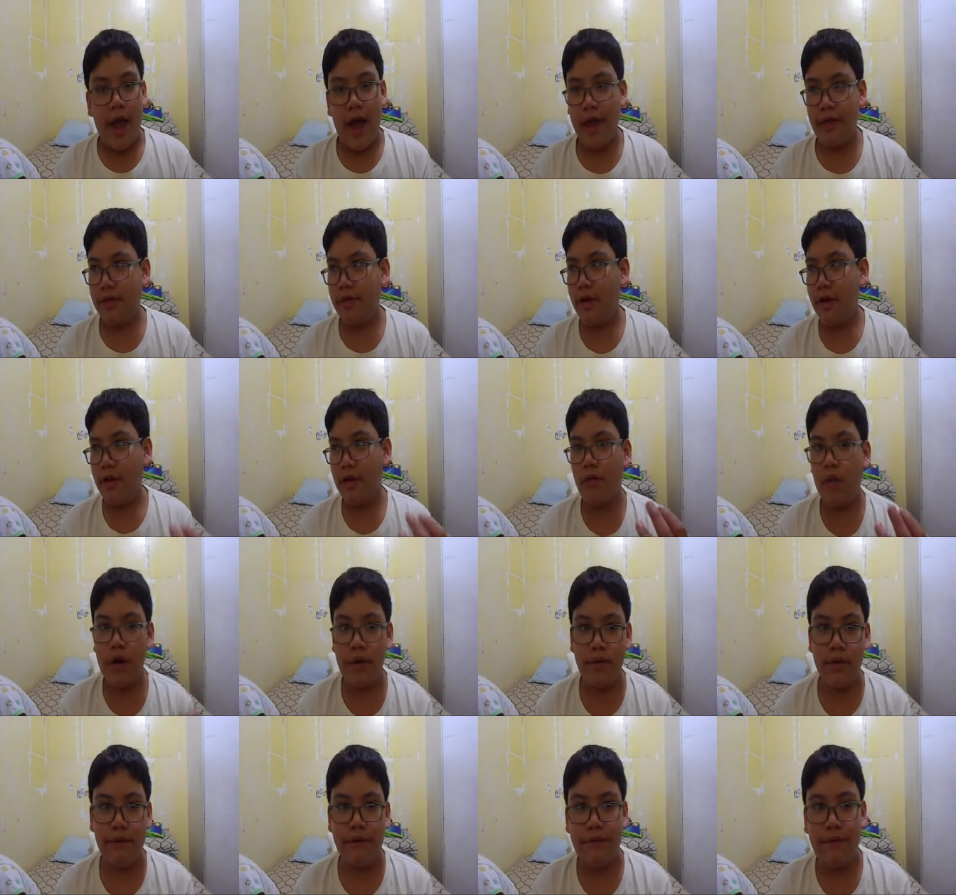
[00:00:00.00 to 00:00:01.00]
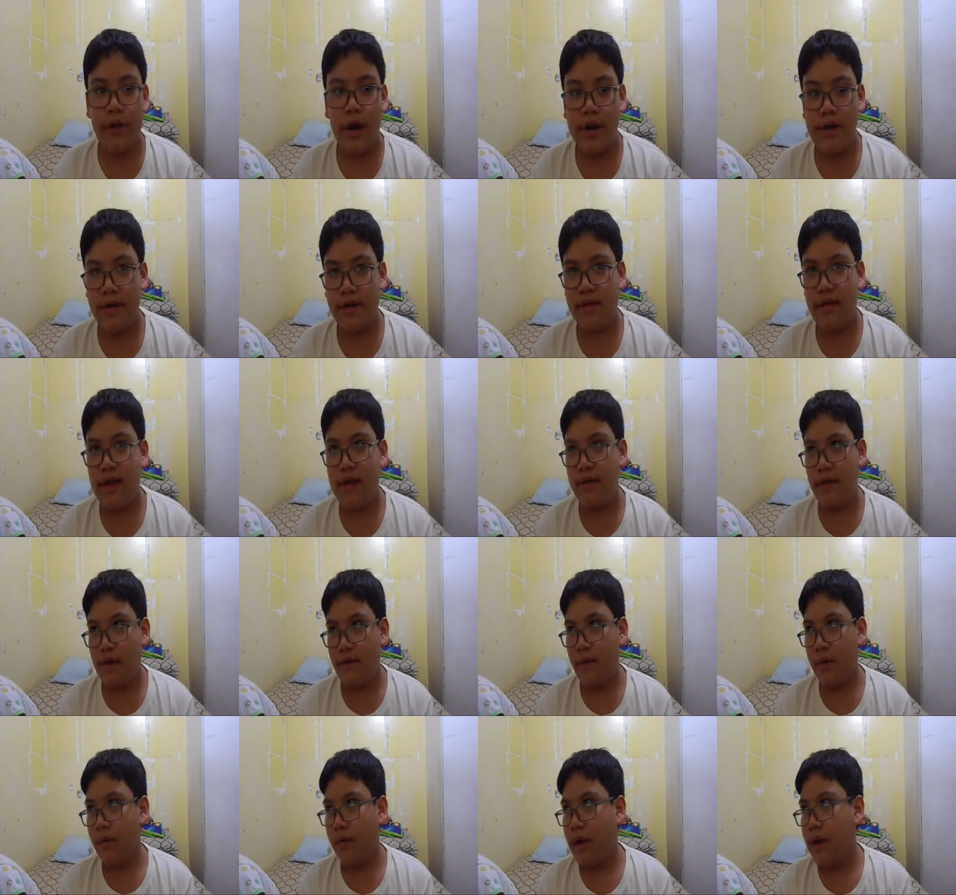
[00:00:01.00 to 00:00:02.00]
I thought one of the funniest scenes
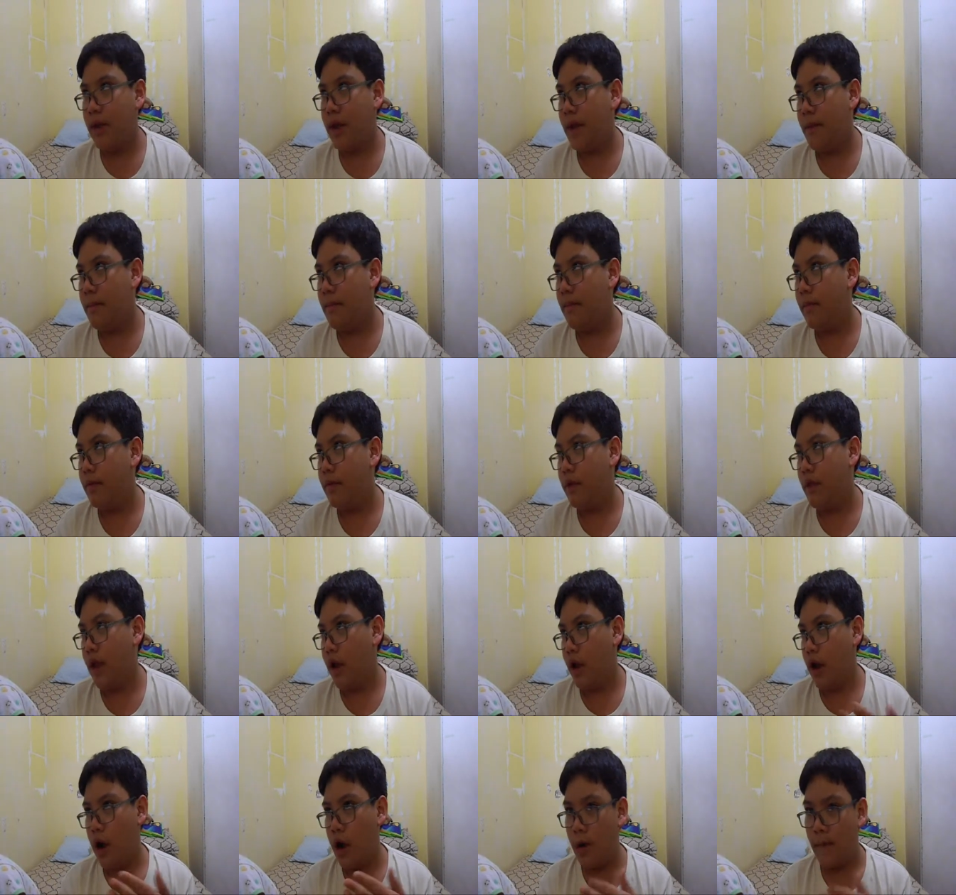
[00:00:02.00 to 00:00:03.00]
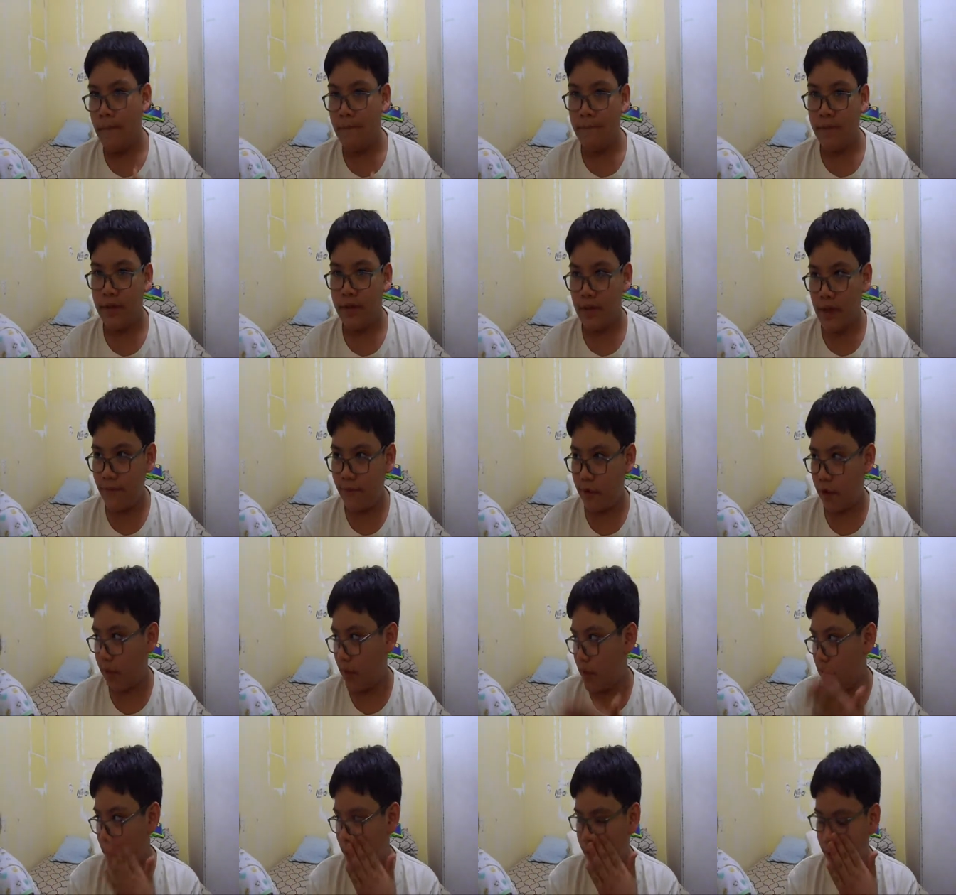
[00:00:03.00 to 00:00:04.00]
ever when they they um Steve
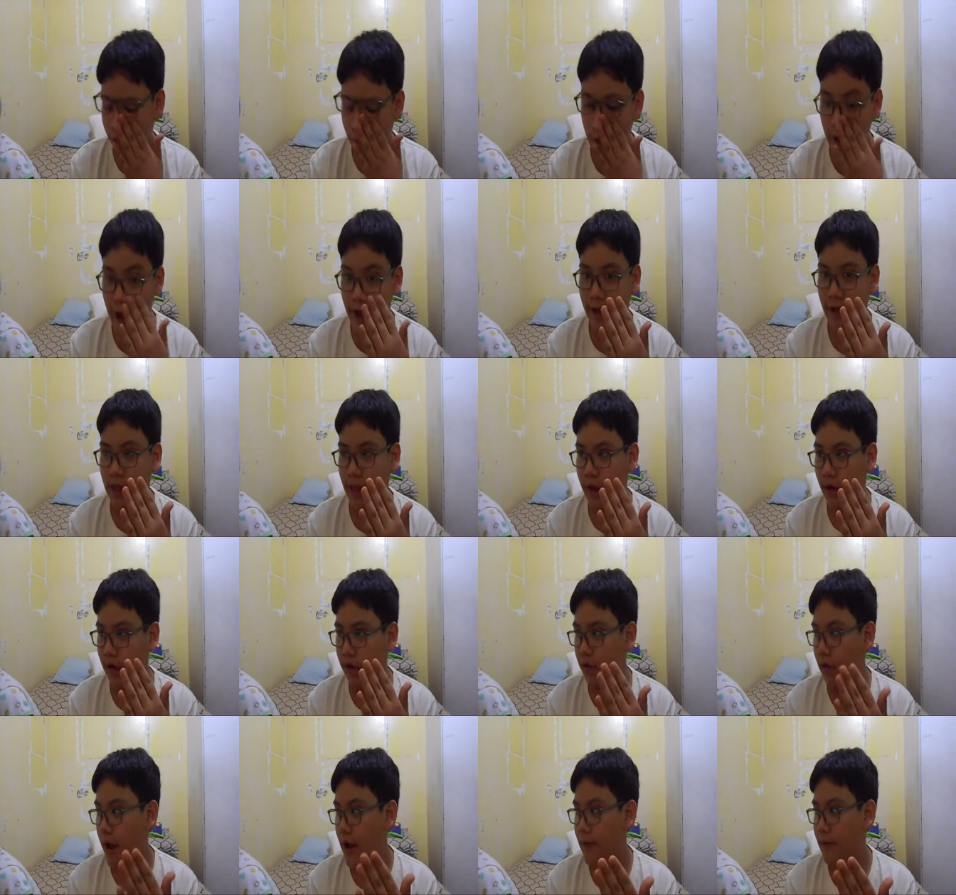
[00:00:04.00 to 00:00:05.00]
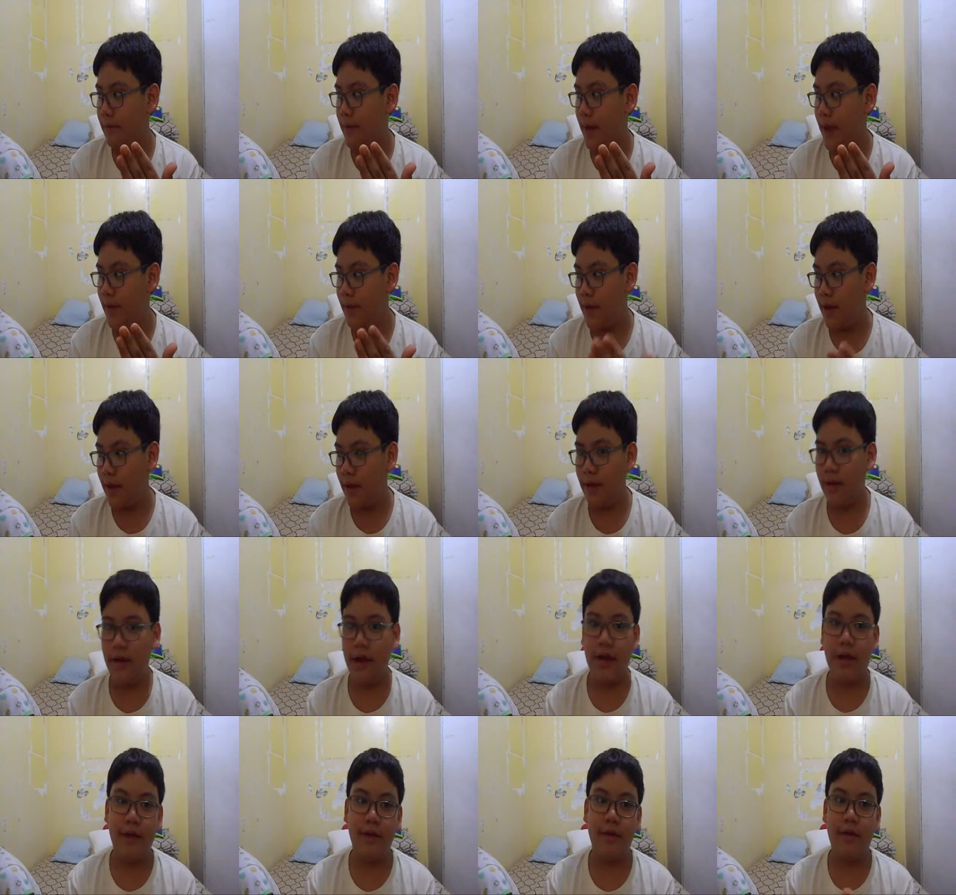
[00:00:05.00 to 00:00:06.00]
Carell was crying like a crying baby
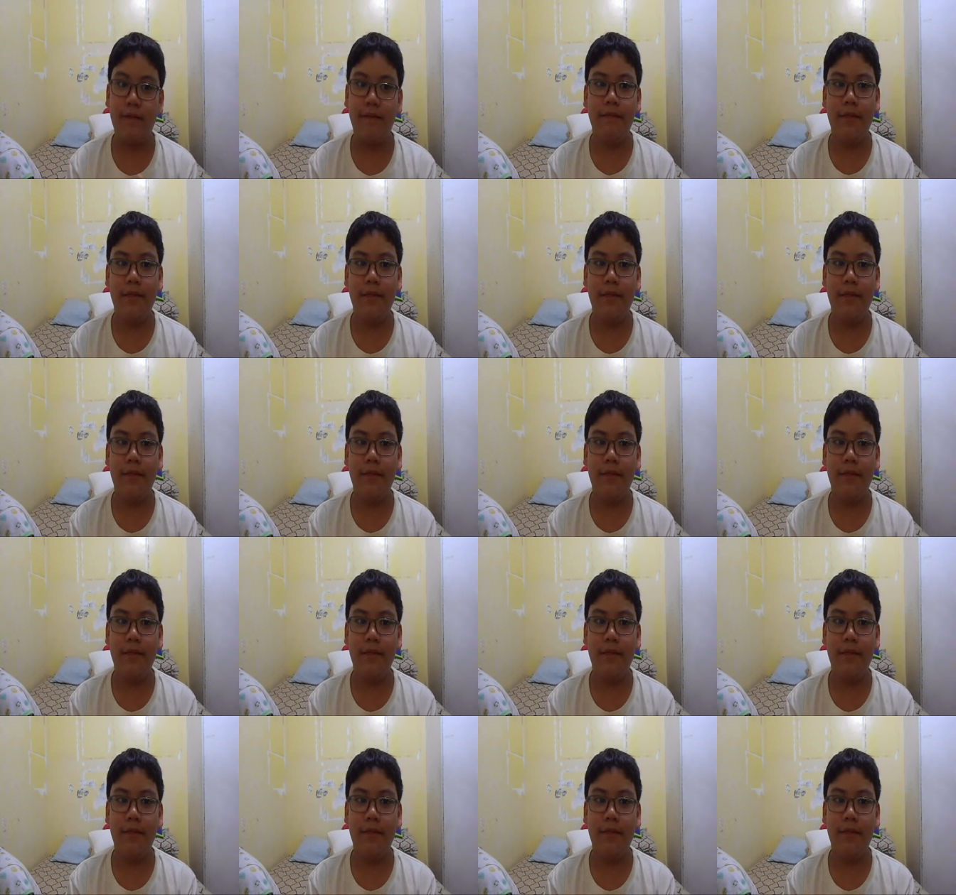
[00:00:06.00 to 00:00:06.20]
and